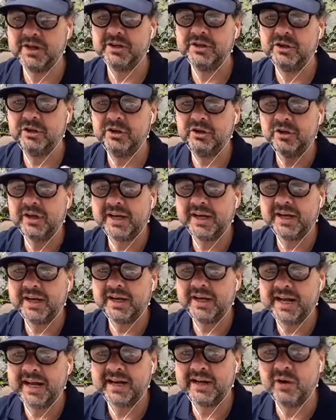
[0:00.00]
you're looking
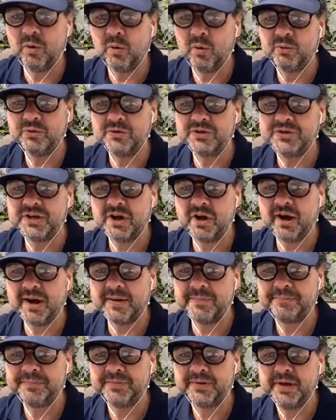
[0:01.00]
at it all the
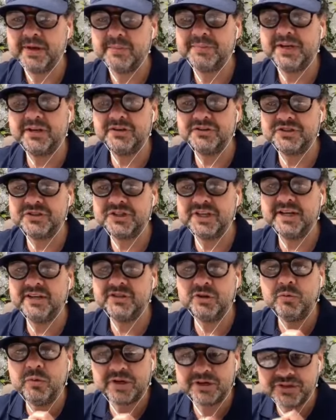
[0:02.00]
time because
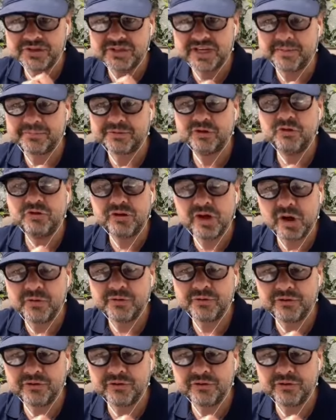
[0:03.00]
you accept, you know,